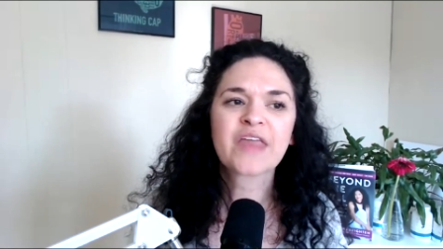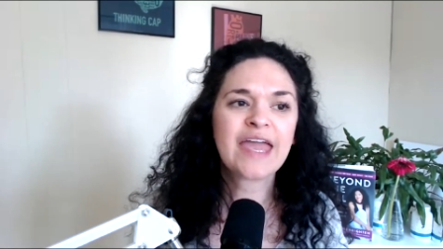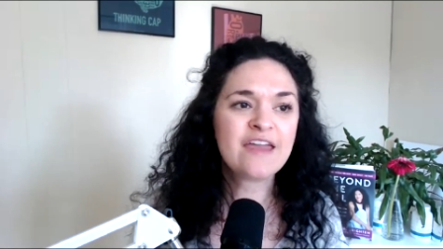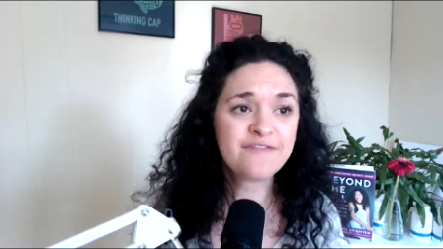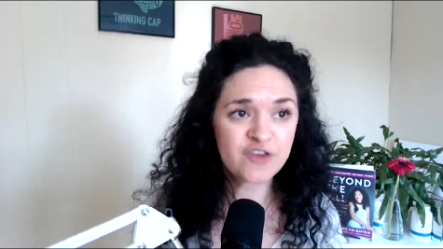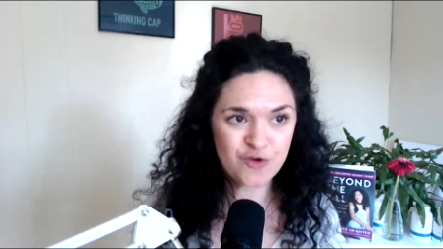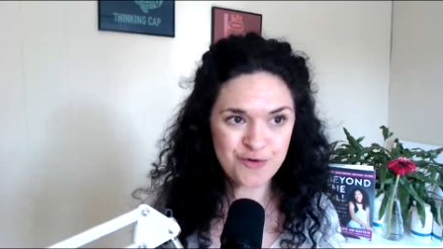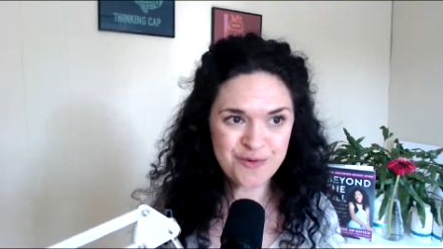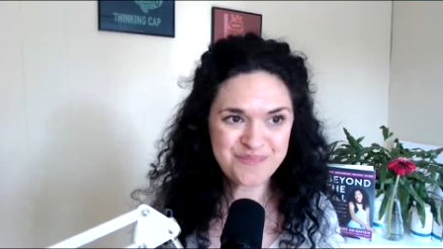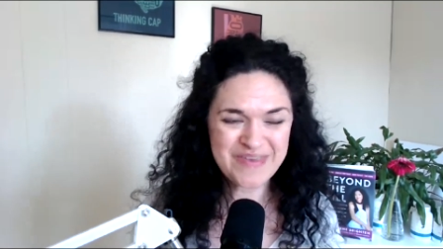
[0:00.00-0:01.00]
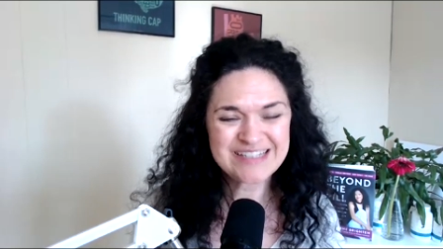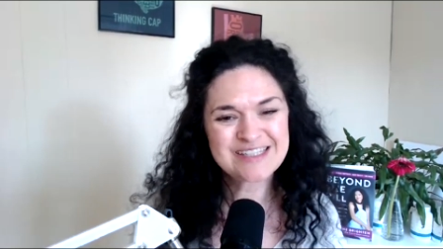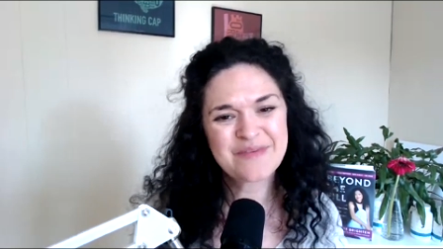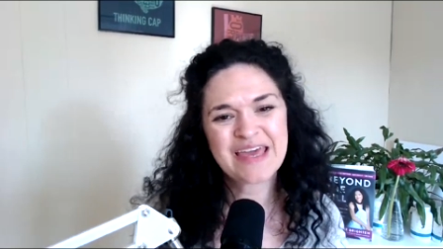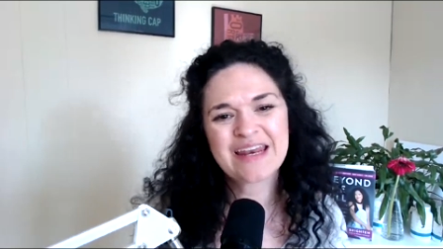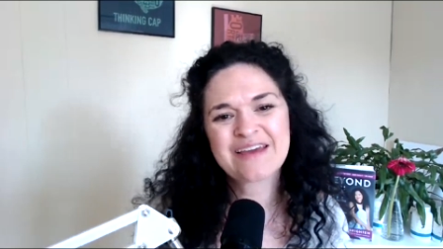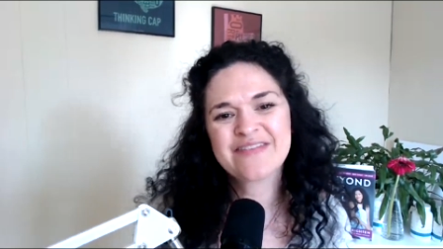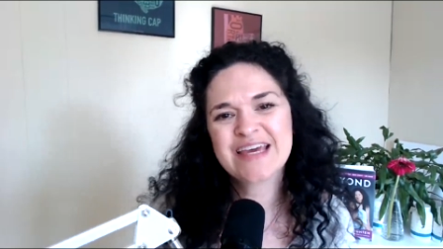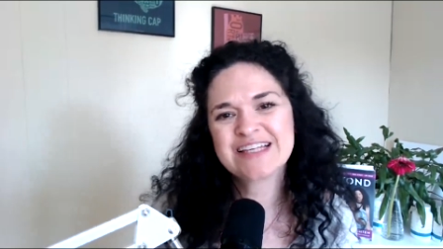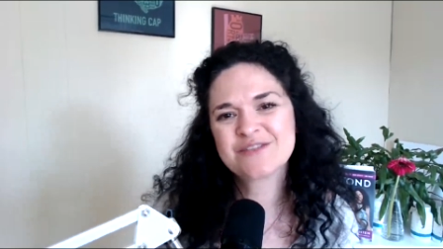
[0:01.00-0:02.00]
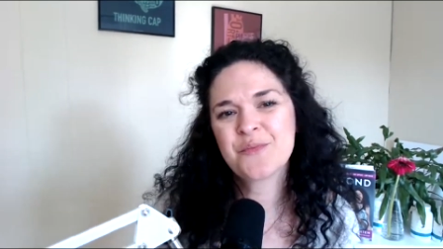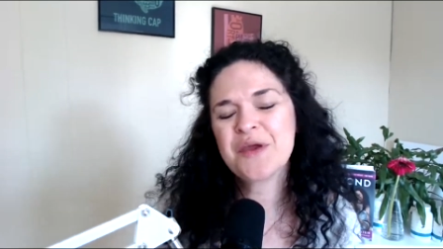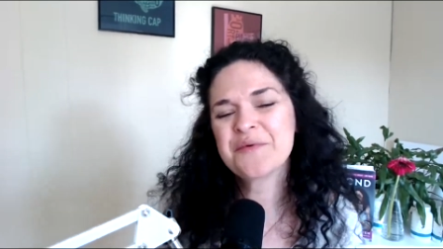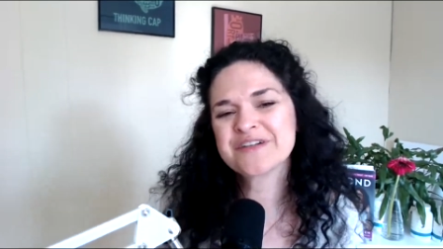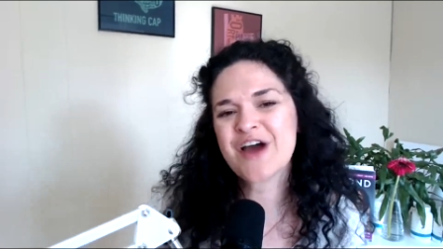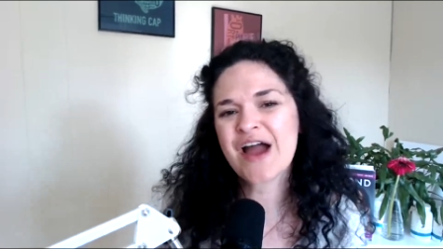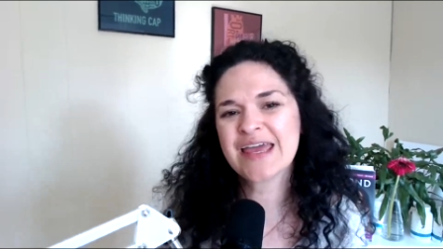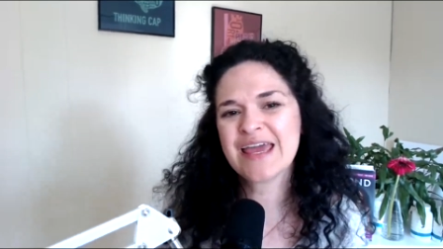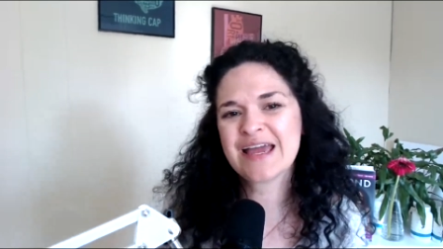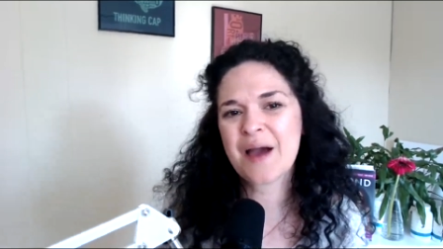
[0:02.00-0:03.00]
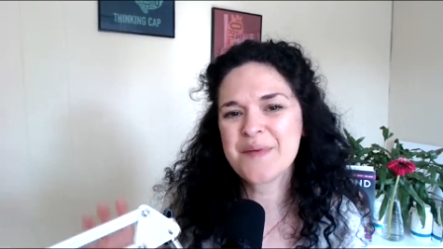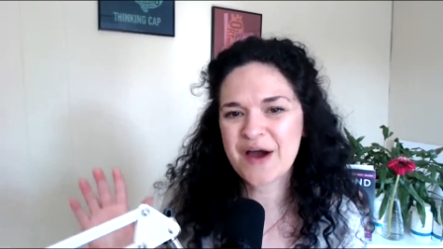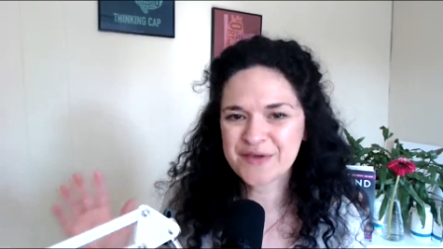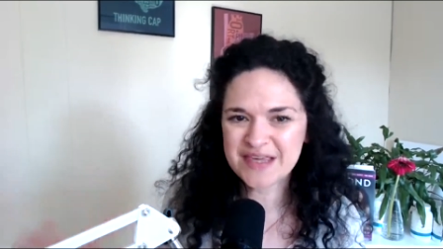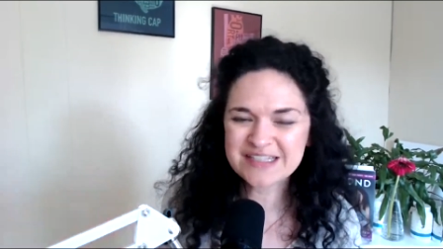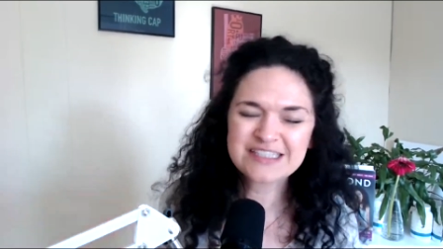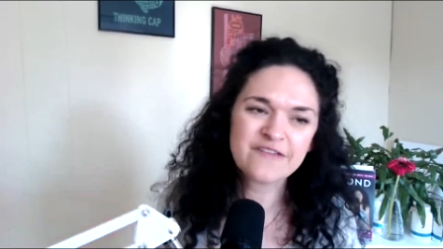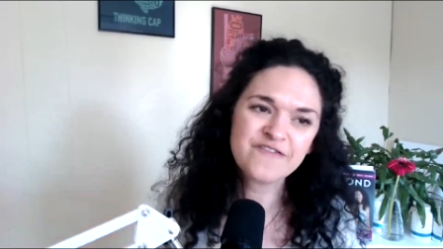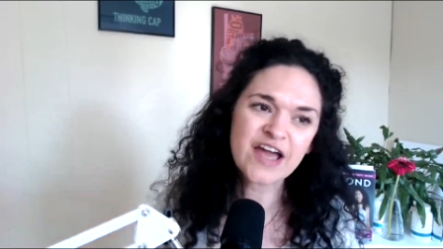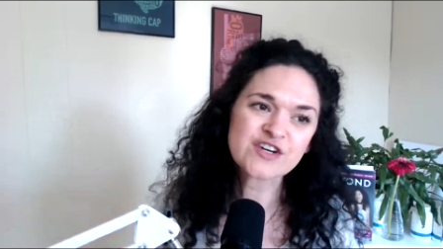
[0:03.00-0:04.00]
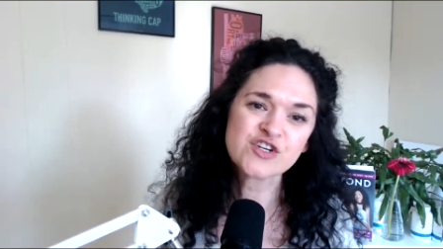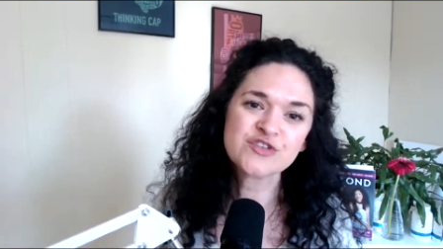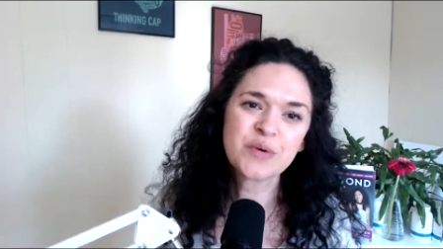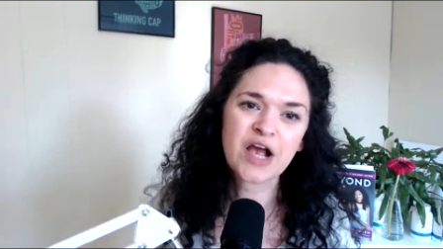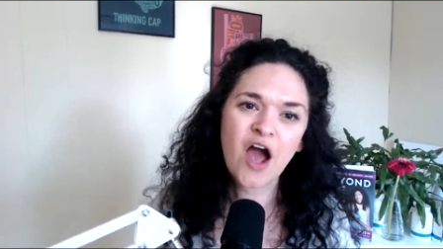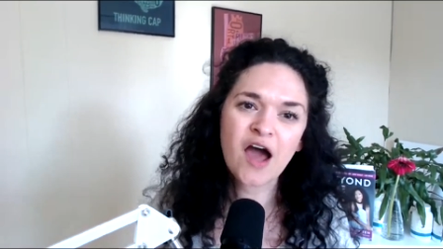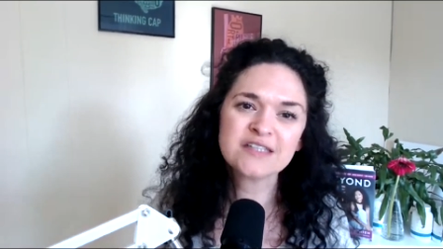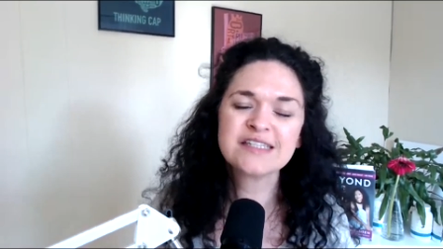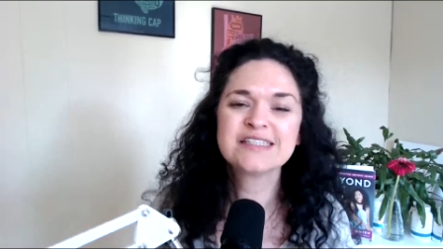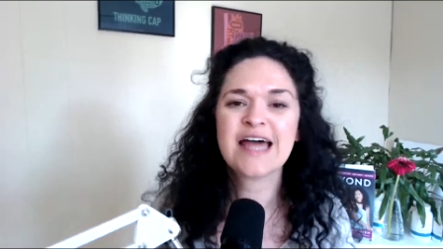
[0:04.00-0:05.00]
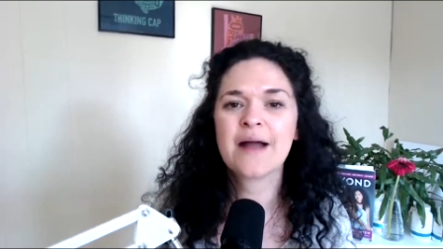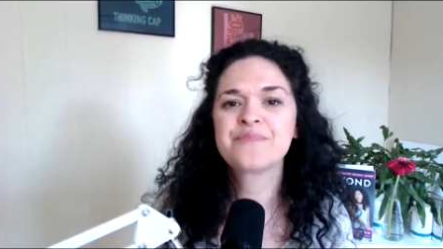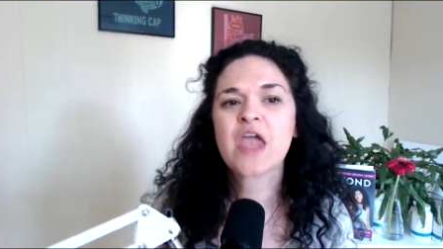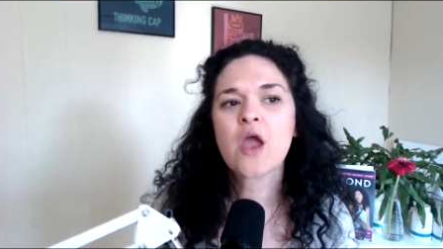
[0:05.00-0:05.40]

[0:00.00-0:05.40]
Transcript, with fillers: if you missed the beginning of this, we were talking about yeast infections, what causes them,